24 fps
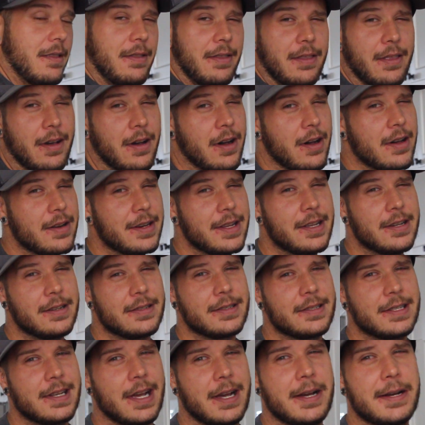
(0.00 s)
The honey
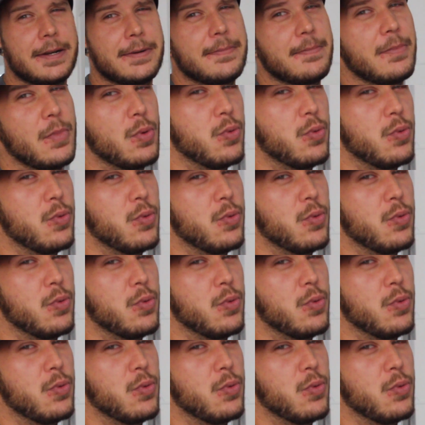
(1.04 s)
on top,